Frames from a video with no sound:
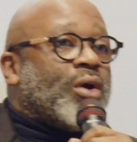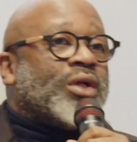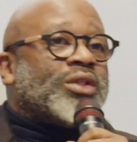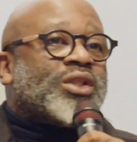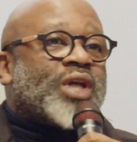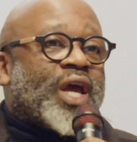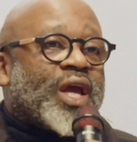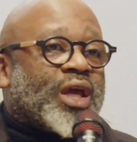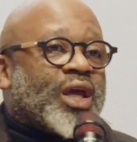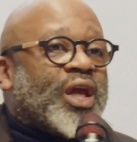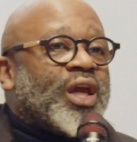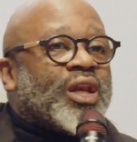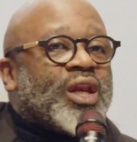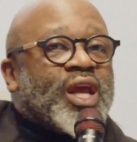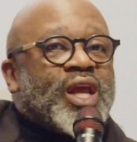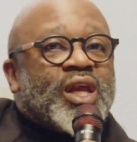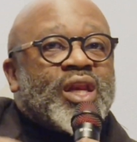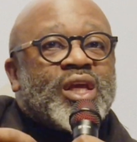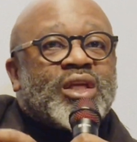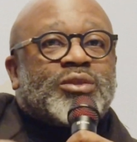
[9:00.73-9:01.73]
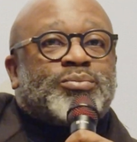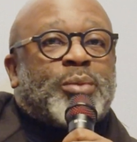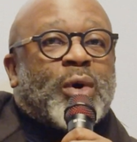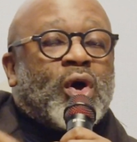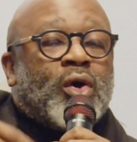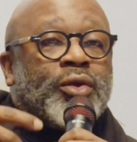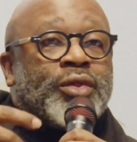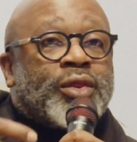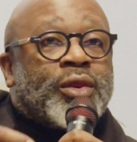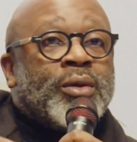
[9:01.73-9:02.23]
it's like it is
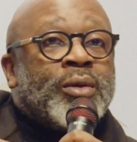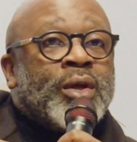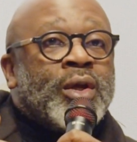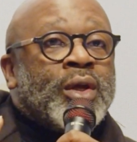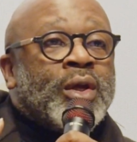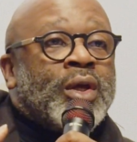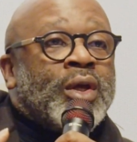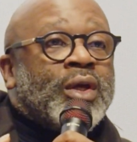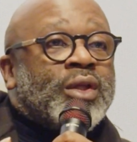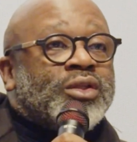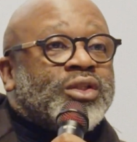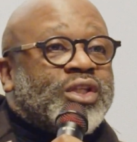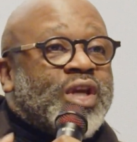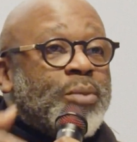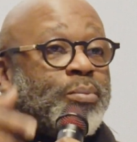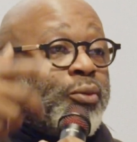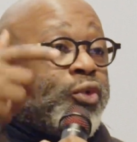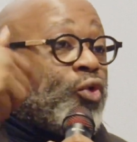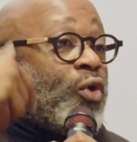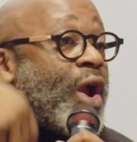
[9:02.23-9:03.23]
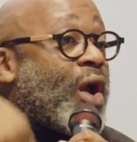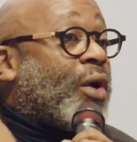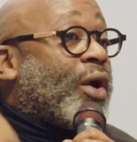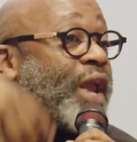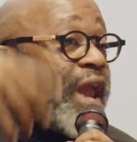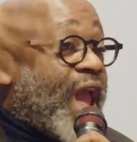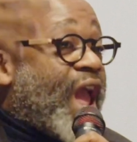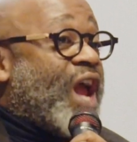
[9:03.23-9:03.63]
both temporary